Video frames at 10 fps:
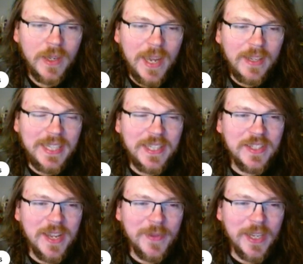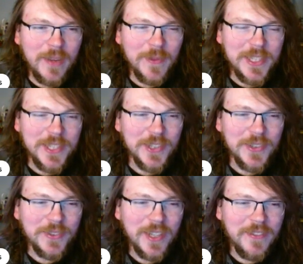I like the Tamagamis
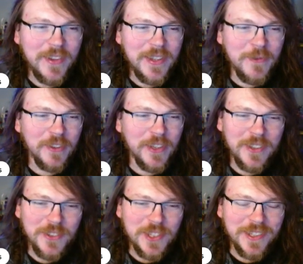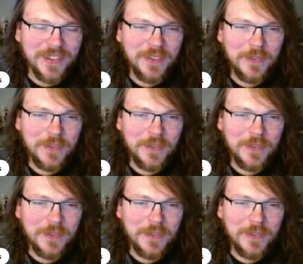too. I find them very interesting.